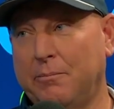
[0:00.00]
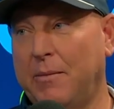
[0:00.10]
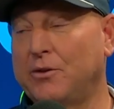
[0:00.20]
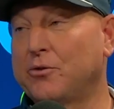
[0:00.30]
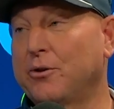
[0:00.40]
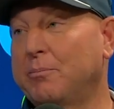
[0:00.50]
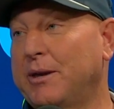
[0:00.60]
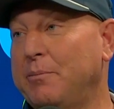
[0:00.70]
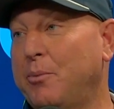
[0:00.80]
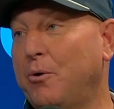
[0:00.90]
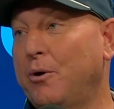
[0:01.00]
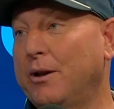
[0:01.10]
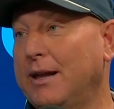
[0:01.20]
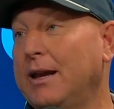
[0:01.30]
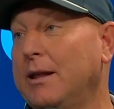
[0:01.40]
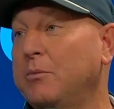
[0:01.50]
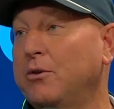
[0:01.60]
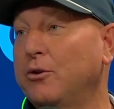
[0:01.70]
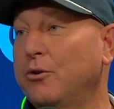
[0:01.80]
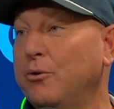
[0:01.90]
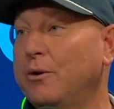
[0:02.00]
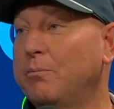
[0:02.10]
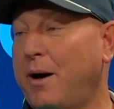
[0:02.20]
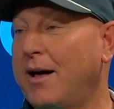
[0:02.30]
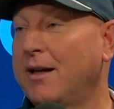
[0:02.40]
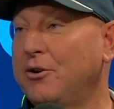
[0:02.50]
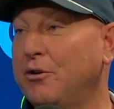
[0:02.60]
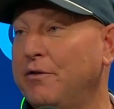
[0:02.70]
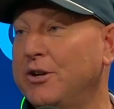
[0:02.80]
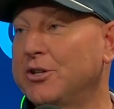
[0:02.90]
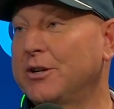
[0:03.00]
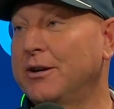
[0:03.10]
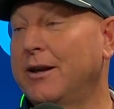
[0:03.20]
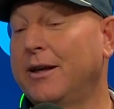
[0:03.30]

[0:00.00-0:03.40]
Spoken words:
mentoring people and getting them to do and buy into your vision.